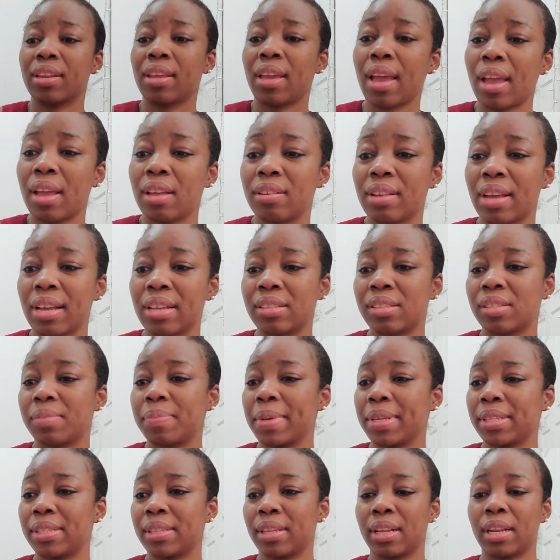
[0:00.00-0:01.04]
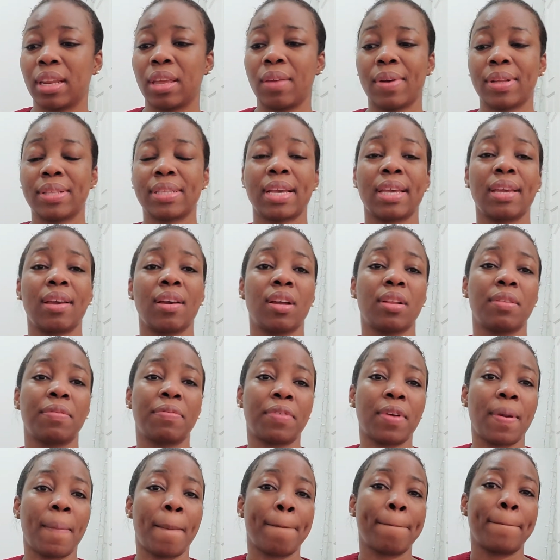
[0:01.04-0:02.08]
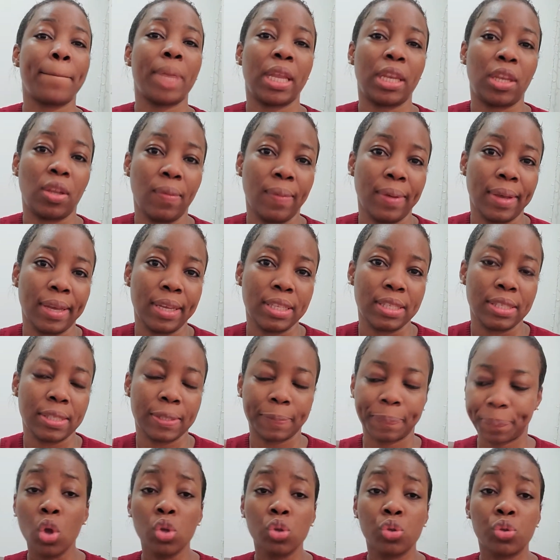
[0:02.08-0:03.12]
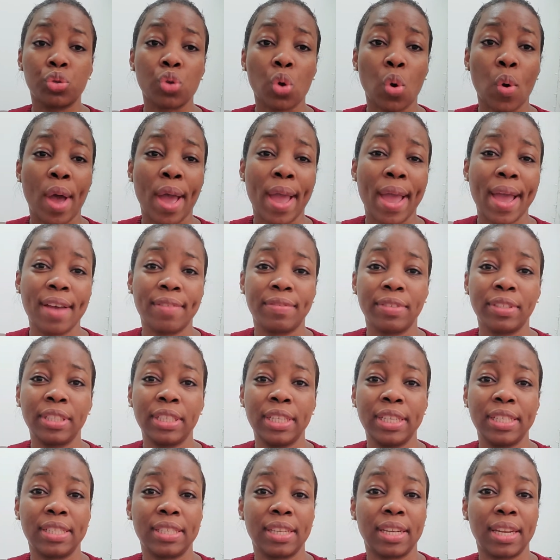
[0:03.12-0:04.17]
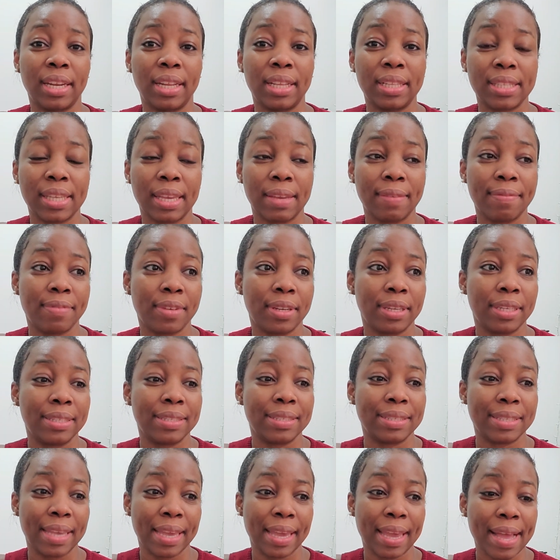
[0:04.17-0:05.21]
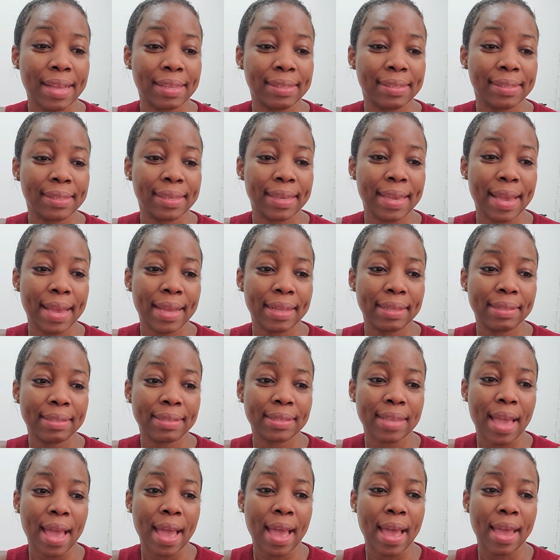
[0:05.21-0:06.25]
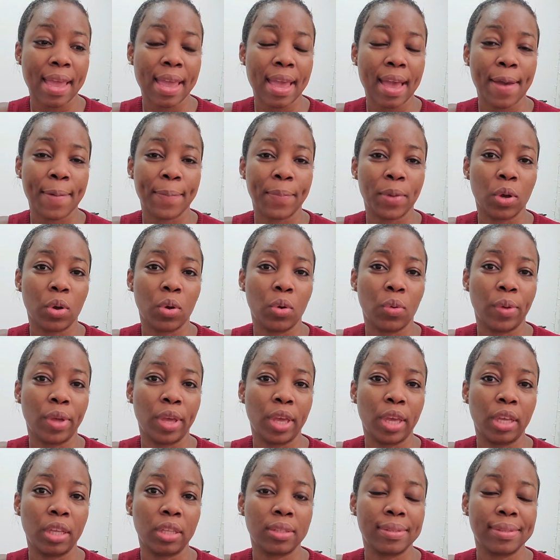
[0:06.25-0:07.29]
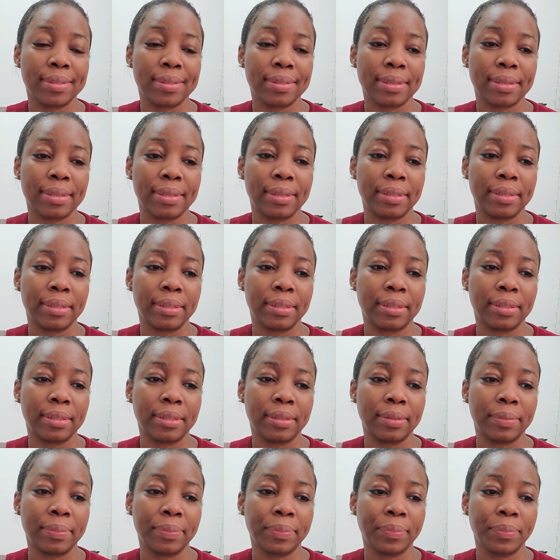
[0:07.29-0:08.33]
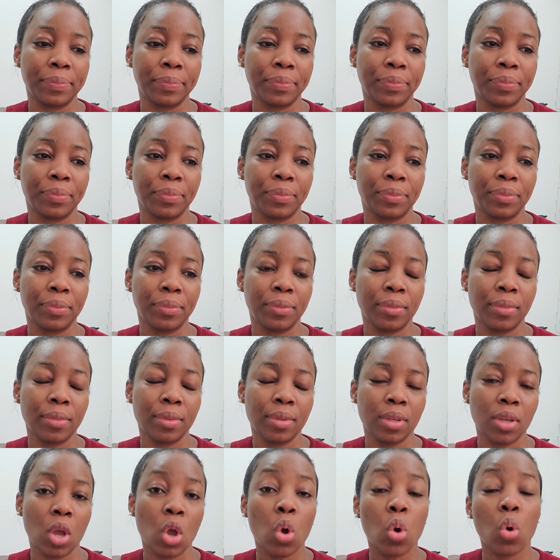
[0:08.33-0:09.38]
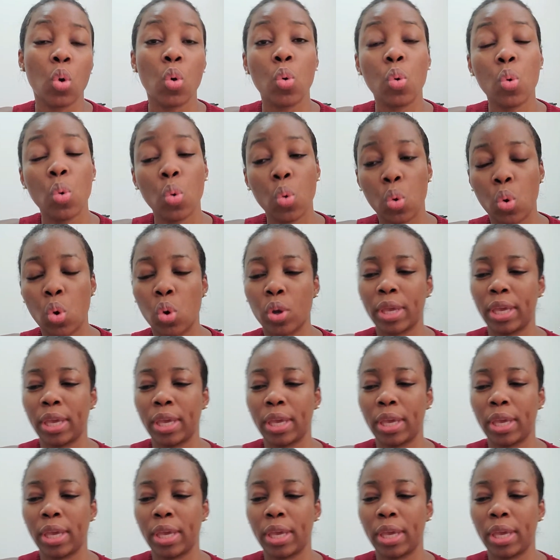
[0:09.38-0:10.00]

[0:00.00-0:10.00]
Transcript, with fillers: yeah that's basically what I got from Pennywise so I haven't eaten anything for the day as yet I am going to oh